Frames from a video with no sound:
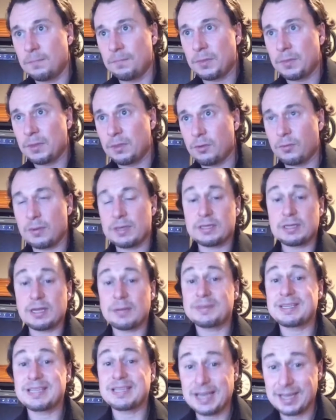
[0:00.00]
the reason I'm
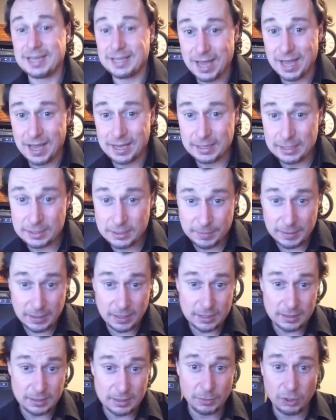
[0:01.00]
saying that is because
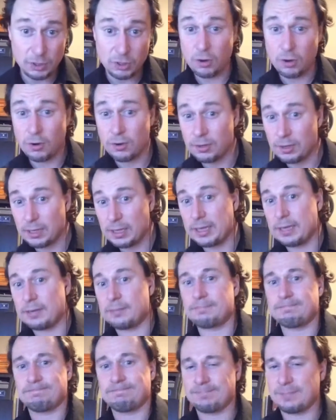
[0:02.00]
I'm
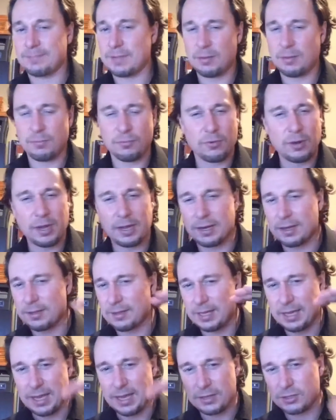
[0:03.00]
right at
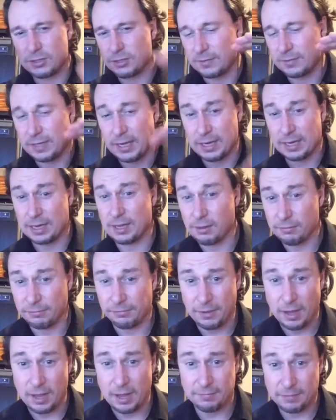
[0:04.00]
the edge of getting
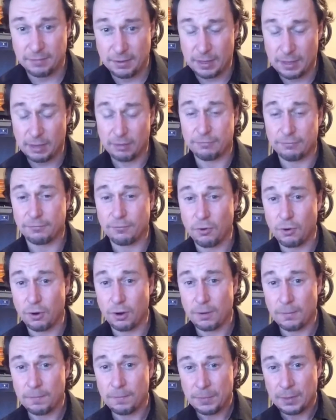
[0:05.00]
L5. I'm L4,
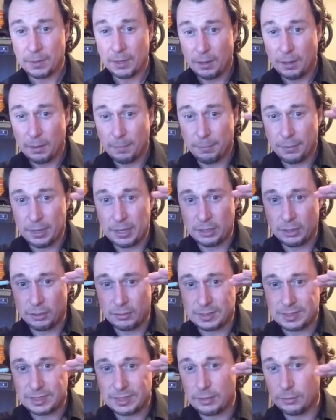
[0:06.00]
but you'll
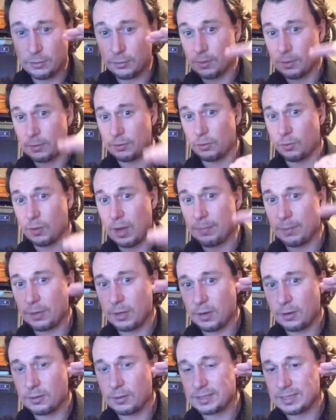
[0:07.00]
see throughout the
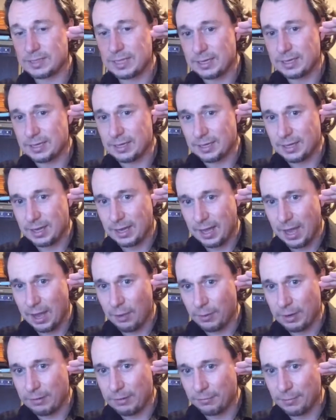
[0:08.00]
webinars that I
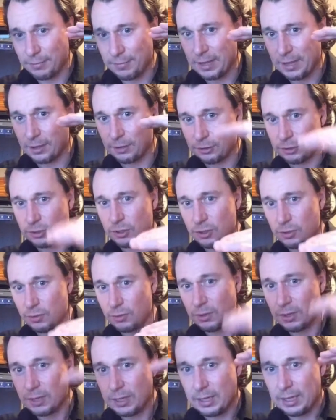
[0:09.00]
went from L2
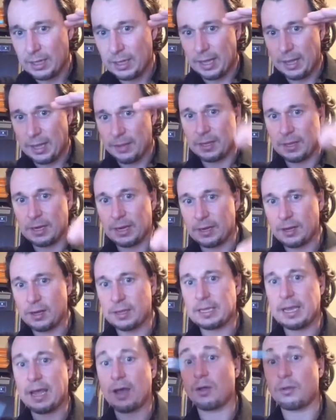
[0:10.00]
and then I got to
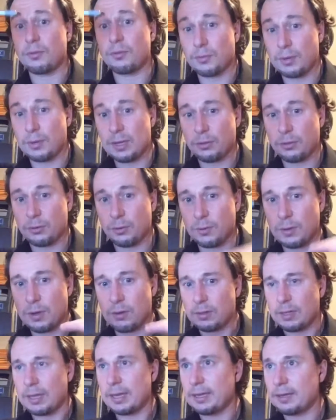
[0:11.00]
L3 throughout
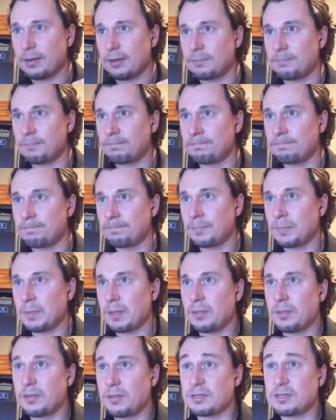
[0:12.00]
like
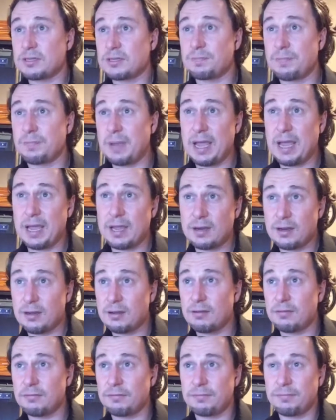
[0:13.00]
the span
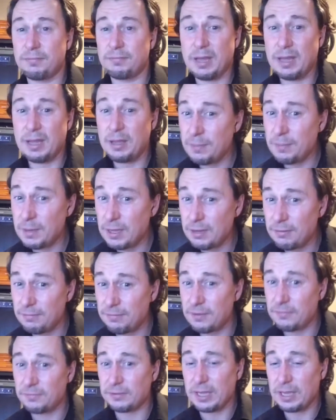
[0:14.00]
of maybe
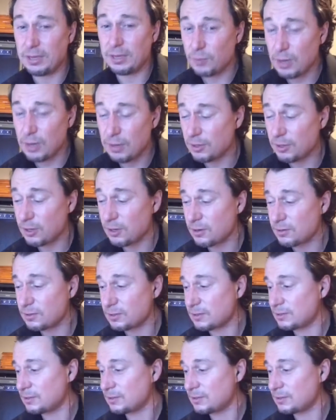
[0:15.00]
15 webinars.